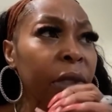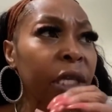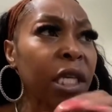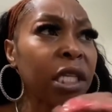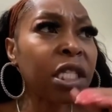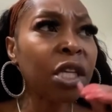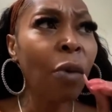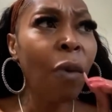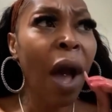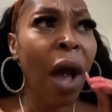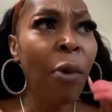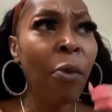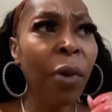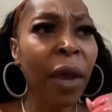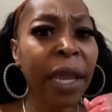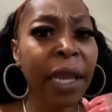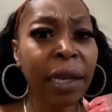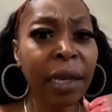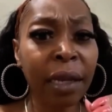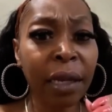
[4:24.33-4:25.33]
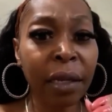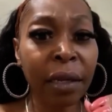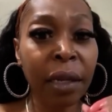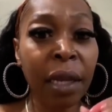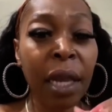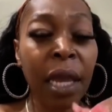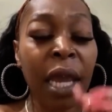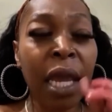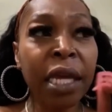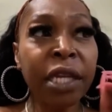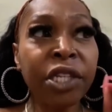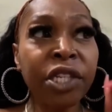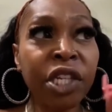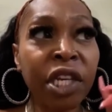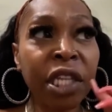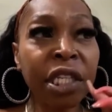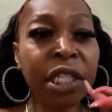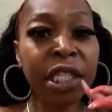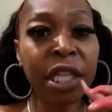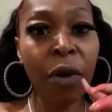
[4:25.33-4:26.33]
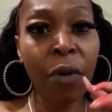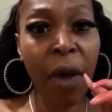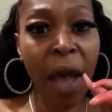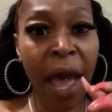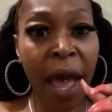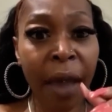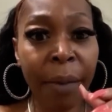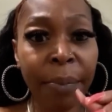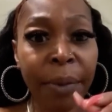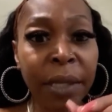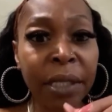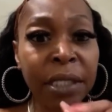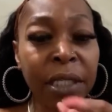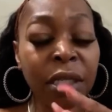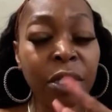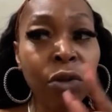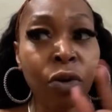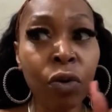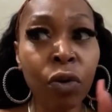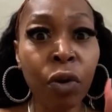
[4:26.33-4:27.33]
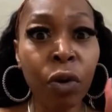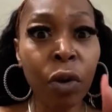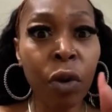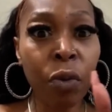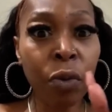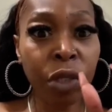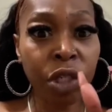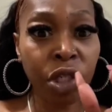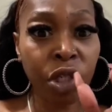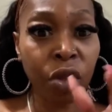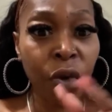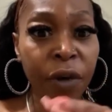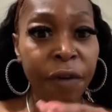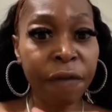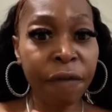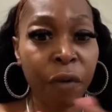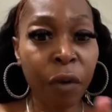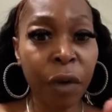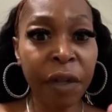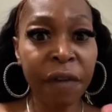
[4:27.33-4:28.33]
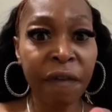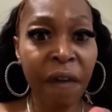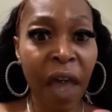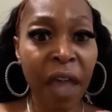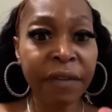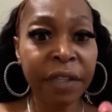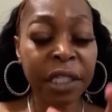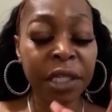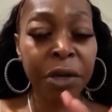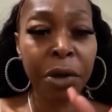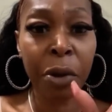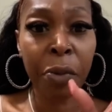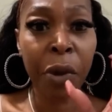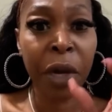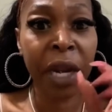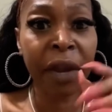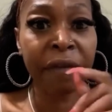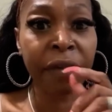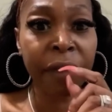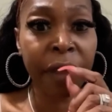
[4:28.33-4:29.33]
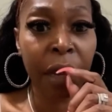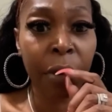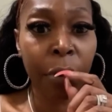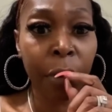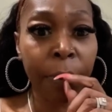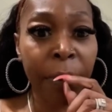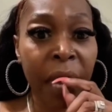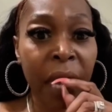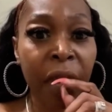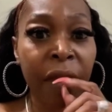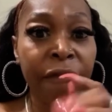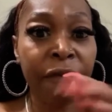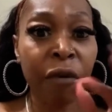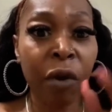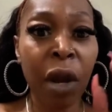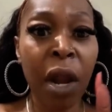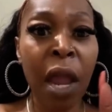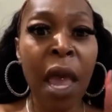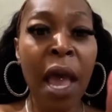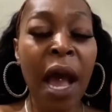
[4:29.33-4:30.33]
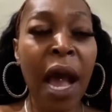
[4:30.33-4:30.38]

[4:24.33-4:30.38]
So I waited. Just so happens the little girl was short 45 cents on whatever they were paying for.